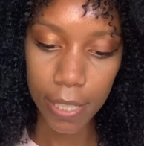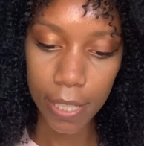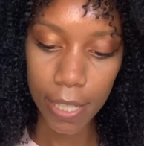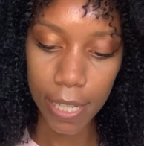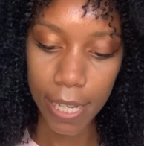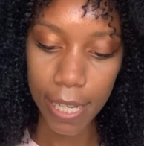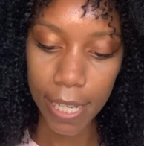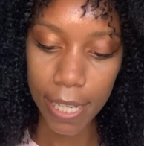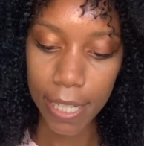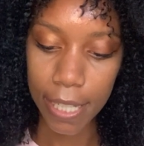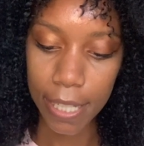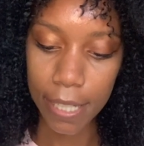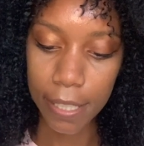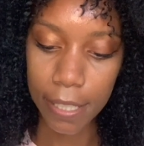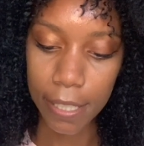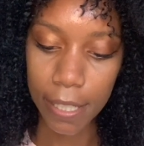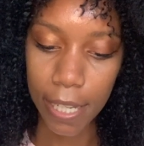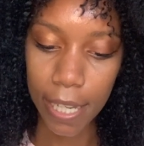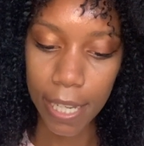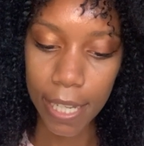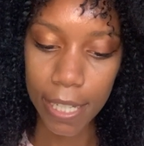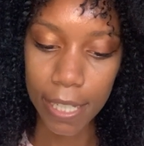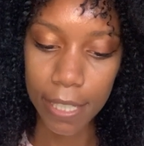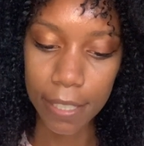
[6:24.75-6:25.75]
I
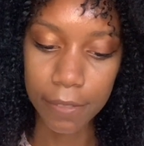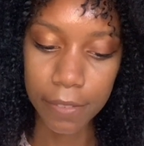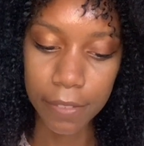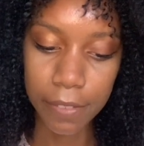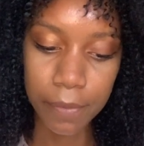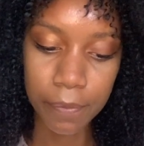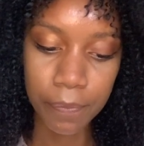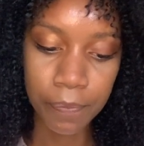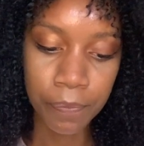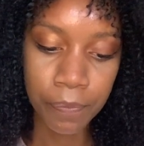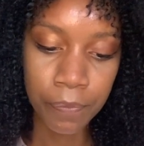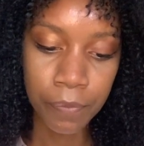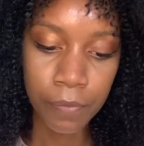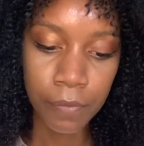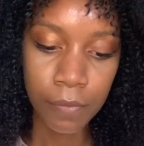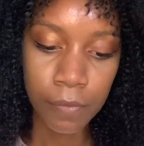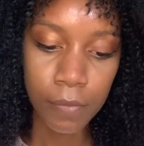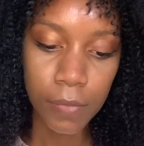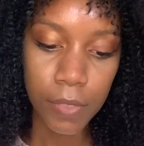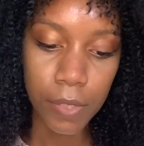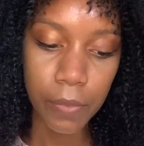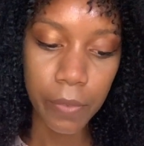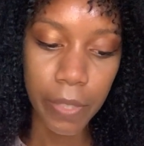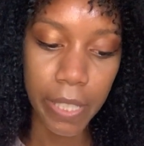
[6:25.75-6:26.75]
have
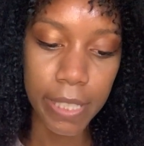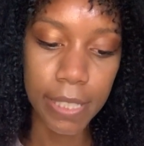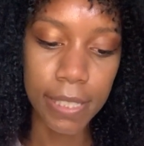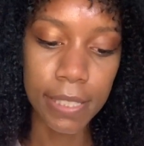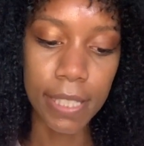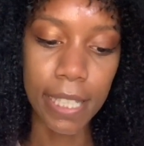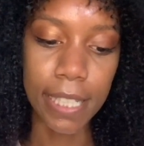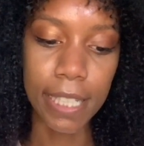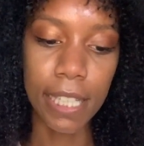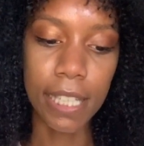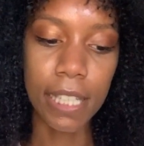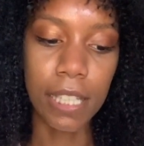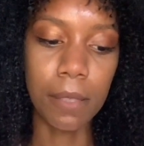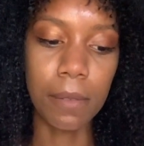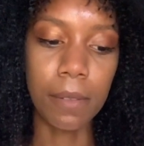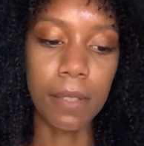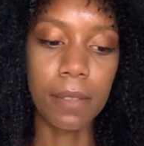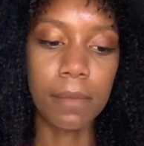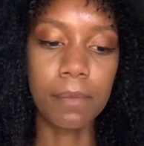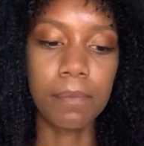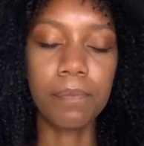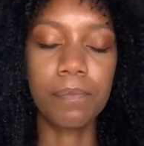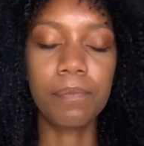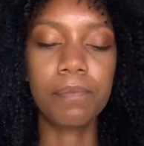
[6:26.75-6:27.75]
written like in the